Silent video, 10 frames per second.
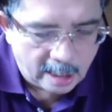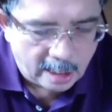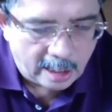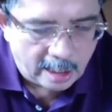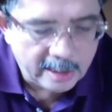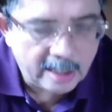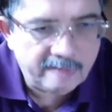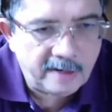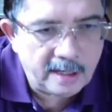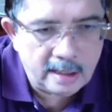
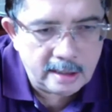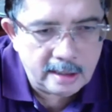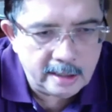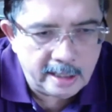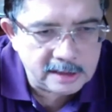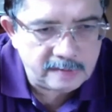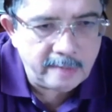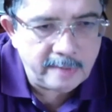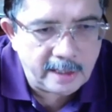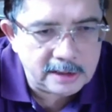IIFL in the next 5
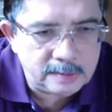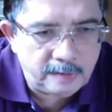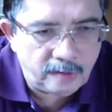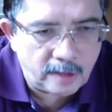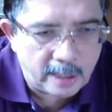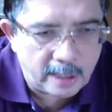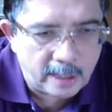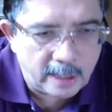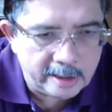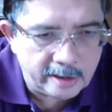minutes before I
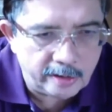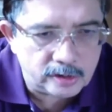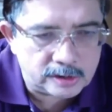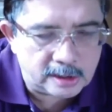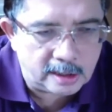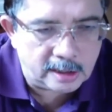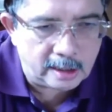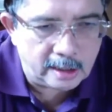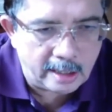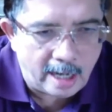again introduce
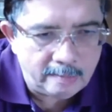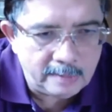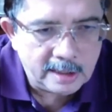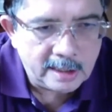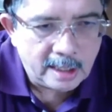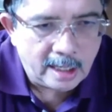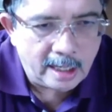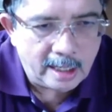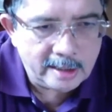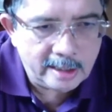Ram
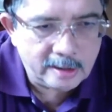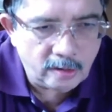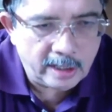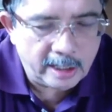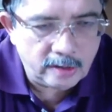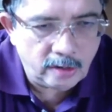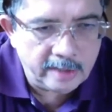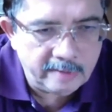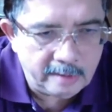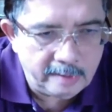and then get
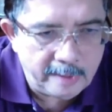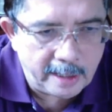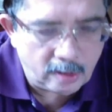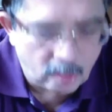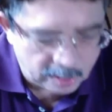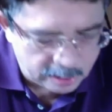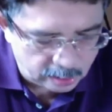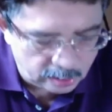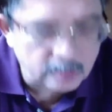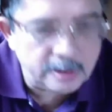going with the webinar. Over
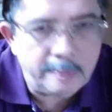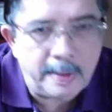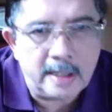to Deepak.